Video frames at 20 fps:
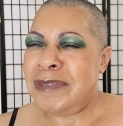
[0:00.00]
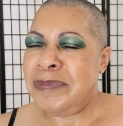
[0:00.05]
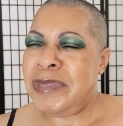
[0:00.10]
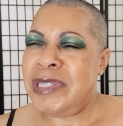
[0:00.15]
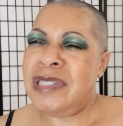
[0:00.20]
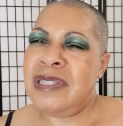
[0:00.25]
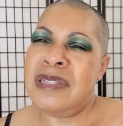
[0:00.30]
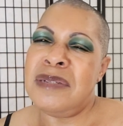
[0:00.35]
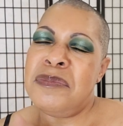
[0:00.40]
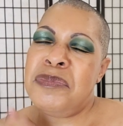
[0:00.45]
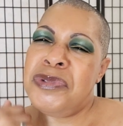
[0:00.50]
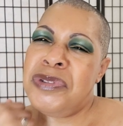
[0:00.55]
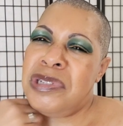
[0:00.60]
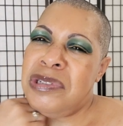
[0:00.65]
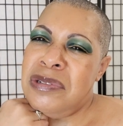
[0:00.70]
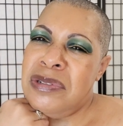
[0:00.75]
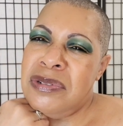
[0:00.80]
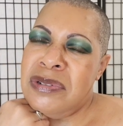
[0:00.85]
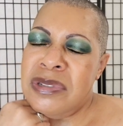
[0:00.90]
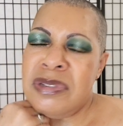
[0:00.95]
but then the more
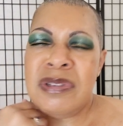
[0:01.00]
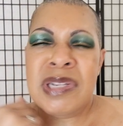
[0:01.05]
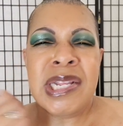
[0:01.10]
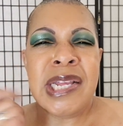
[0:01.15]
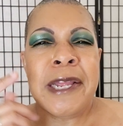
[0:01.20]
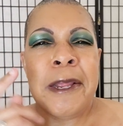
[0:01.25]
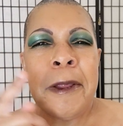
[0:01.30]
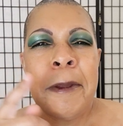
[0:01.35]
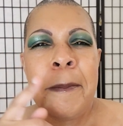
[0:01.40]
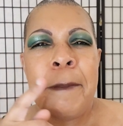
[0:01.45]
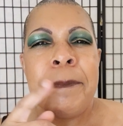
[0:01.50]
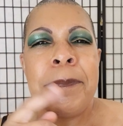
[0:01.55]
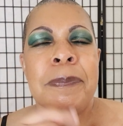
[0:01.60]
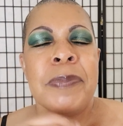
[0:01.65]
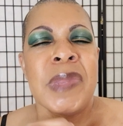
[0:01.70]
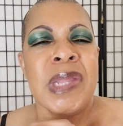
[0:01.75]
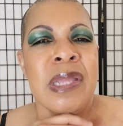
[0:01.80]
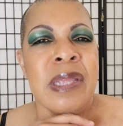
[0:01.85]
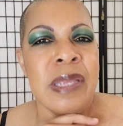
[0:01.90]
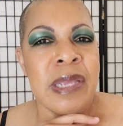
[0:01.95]
you look you're like
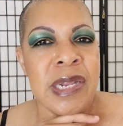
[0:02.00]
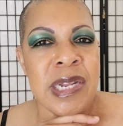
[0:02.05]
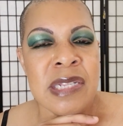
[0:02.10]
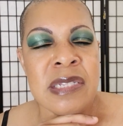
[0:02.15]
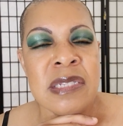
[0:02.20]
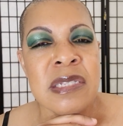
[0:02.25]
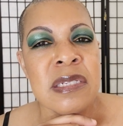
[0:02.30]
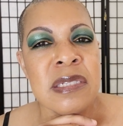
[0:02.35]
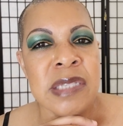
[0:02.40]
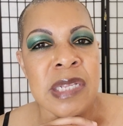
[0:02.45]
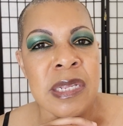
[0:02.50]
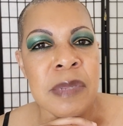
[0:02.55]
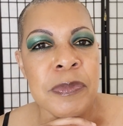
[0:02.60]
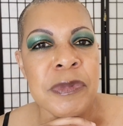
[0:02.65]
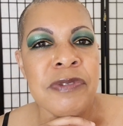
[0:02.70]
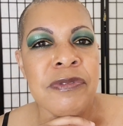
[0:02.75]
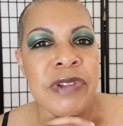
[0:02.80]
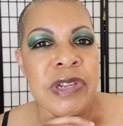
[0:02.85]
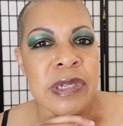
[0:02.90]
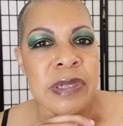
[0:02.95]
yeah, that's a
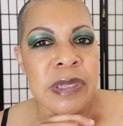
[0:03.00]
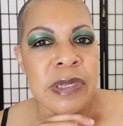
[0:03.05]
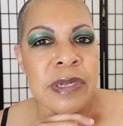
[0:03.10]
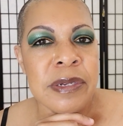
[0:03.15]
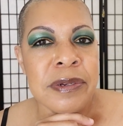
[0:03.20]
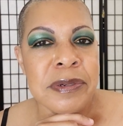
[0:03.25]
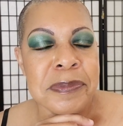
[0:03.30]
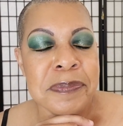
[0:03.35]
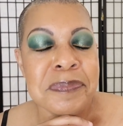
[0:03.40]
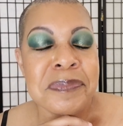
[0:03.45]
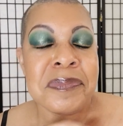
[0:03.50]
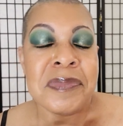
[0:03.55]
statement right there.